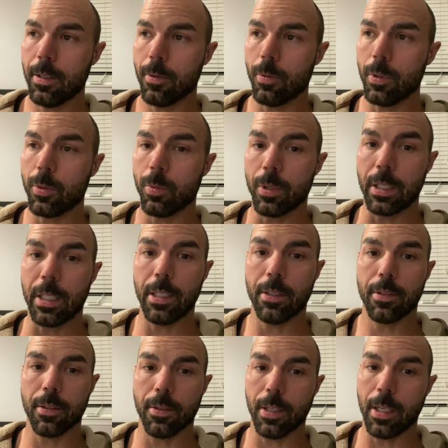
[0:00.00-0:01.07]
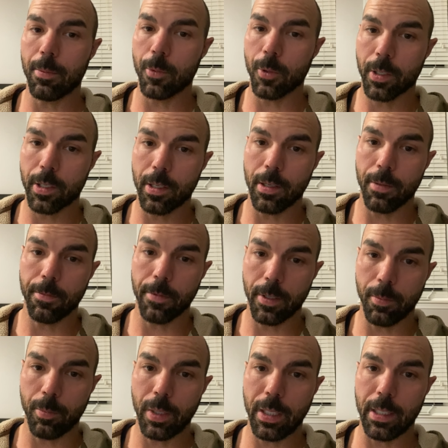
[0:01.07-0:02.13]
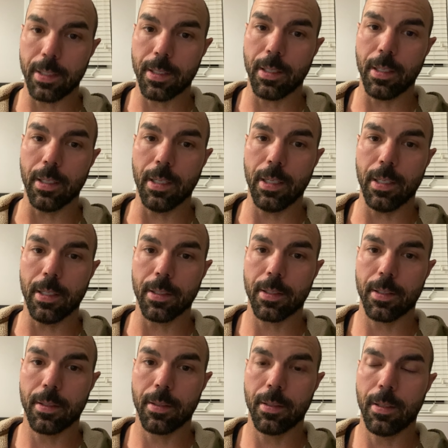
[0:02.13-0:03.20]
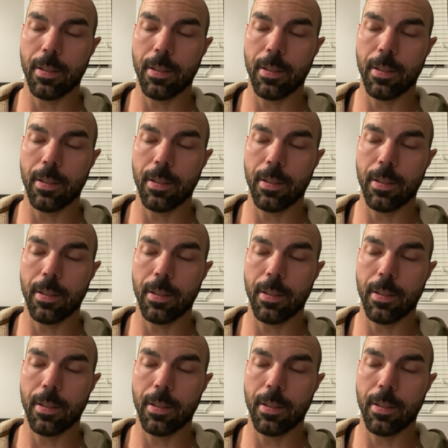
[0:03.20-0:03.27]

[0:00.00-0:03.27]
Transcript: which will yield a lot more comfort and peace in us?